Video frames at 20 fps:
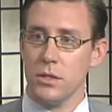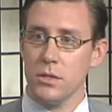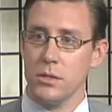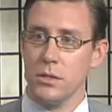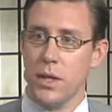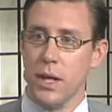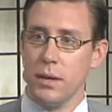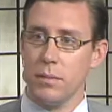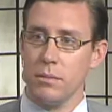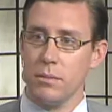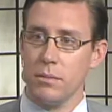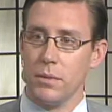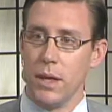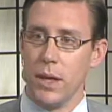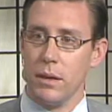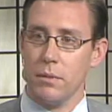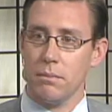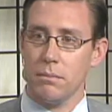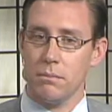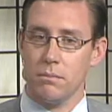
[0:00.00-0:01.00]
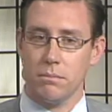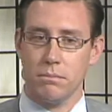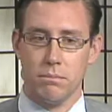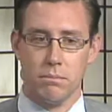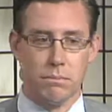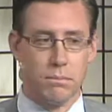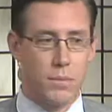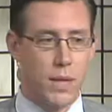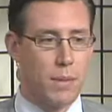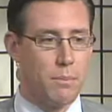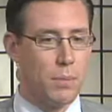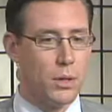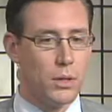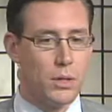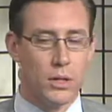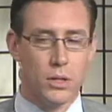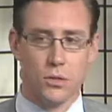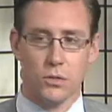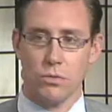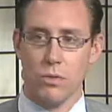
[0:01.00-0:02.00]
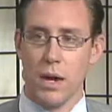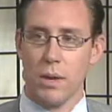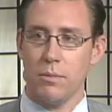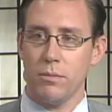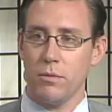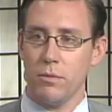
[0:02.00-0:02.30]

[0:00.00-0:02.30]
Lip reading: So that building is ripe